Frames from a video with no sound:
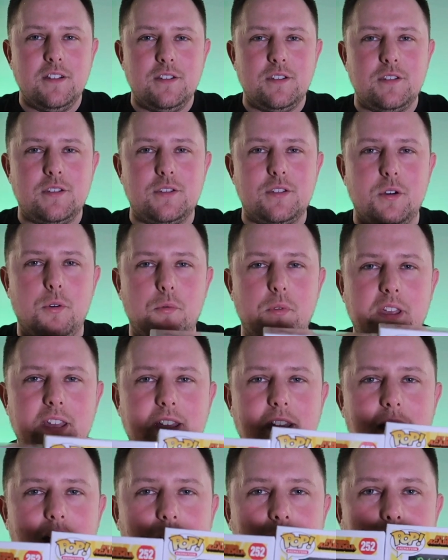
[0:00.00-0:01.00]
So
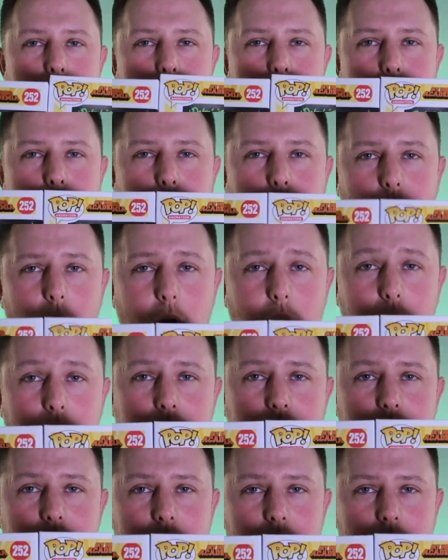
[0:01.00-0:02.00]
we got
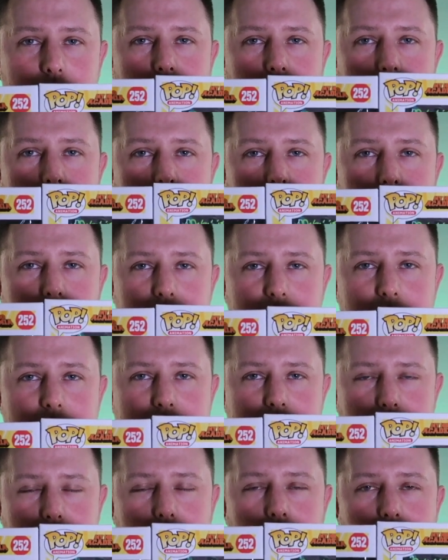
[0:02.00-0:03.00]
both of
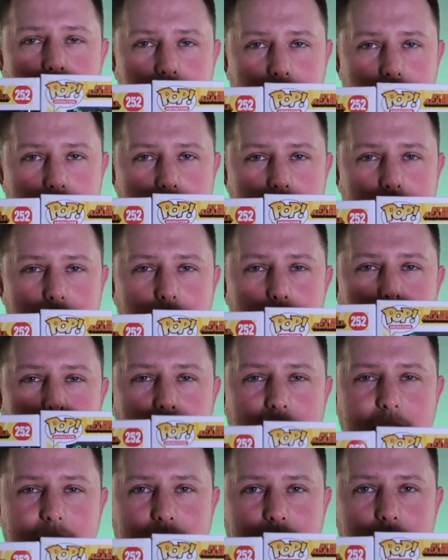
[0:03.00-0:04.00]
these autographed
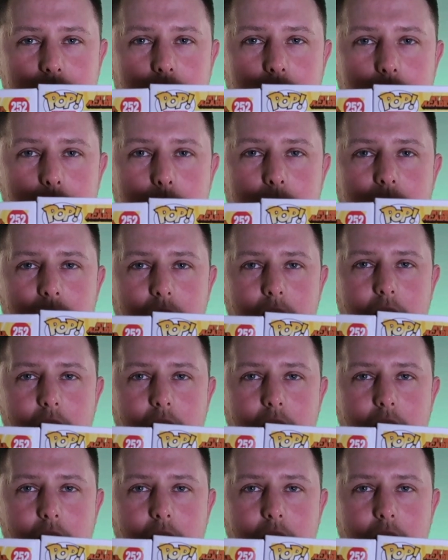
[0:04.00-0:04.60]
by him.